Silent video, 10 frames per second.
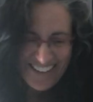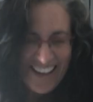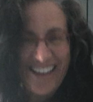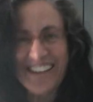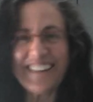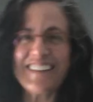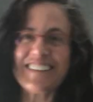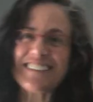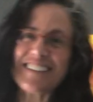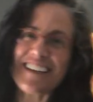
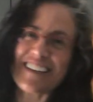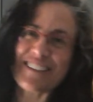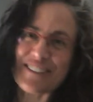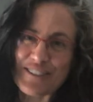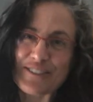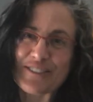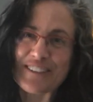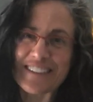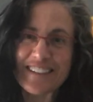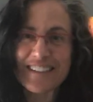Anything to get us through
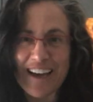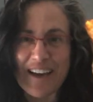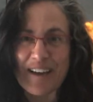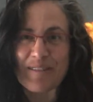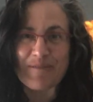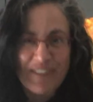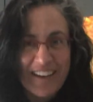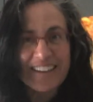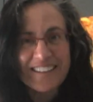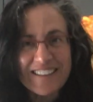this time,
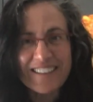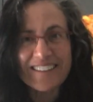right?